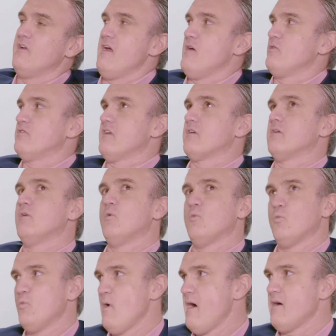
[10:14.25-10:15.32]
And I was like,
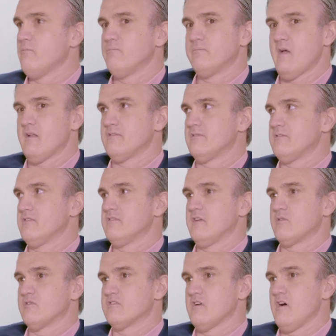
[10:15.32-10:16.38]
wow, that's the
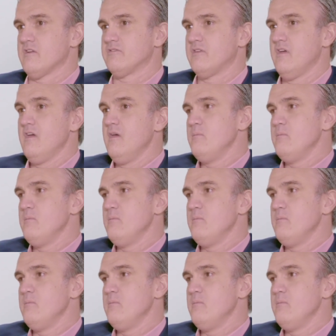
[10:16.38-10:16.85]
secret sauce.